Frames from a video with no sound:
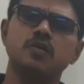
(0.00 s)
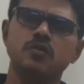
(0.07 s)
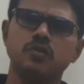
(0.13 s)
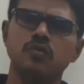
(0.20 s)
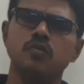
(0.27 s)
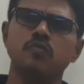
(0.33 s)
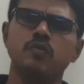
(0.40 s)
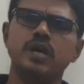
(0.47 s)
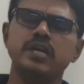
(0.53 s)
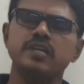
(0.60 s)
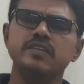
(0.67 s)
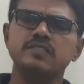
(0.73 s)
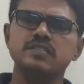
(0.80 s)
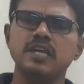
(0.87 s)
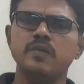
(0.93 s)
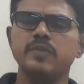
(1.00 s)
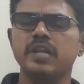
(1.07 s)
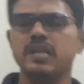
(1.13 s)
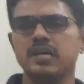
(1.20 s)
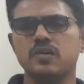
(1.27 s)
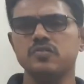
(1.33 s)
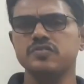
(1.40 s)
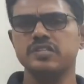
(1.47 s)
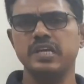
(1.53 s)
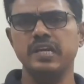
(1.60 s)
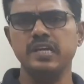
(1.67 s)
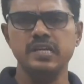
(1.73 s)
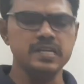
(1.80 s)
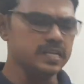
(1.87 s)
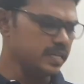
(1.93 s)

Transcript: Rule. What does nominal account say?